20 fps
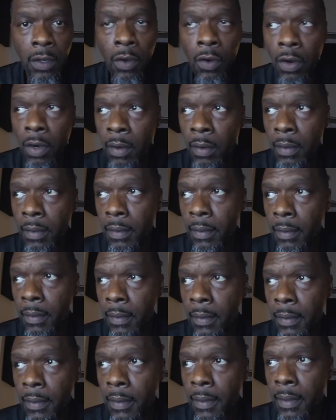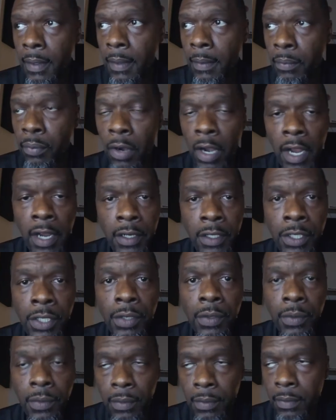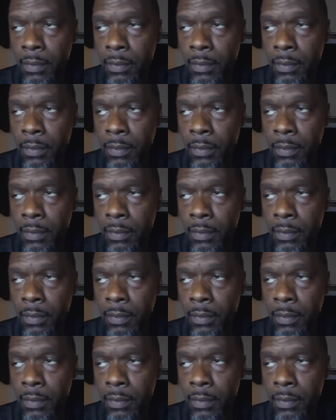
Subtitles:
or prior to,